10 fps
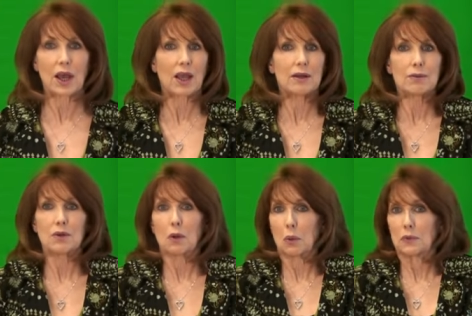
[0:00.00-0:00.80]
I don't
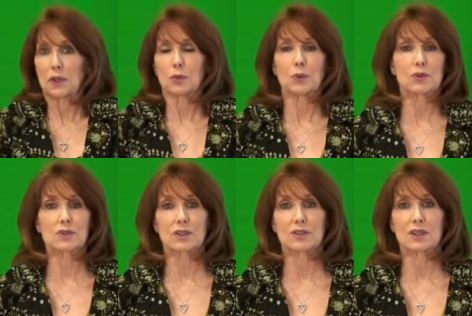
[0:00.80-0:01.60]
know what the other
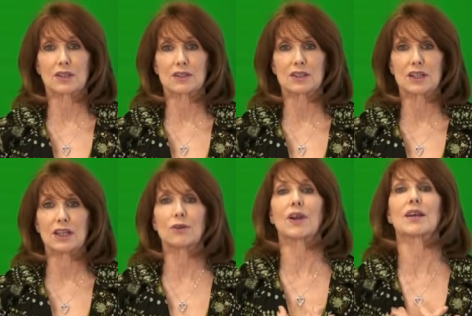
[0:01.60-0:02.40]
person's going to say in the scene
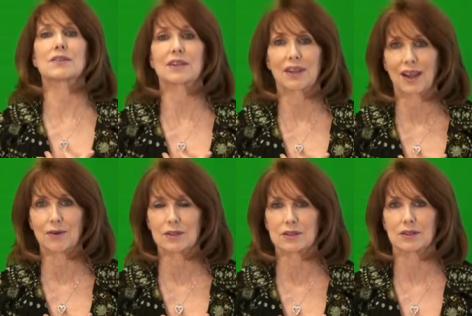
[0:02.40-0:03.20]
either as the
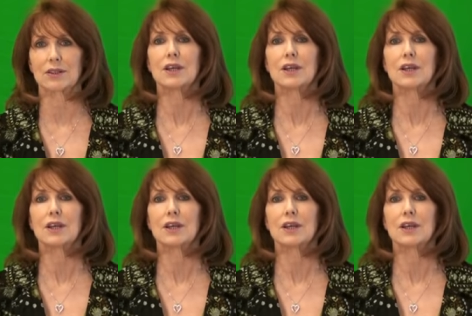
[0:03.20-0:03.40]
character.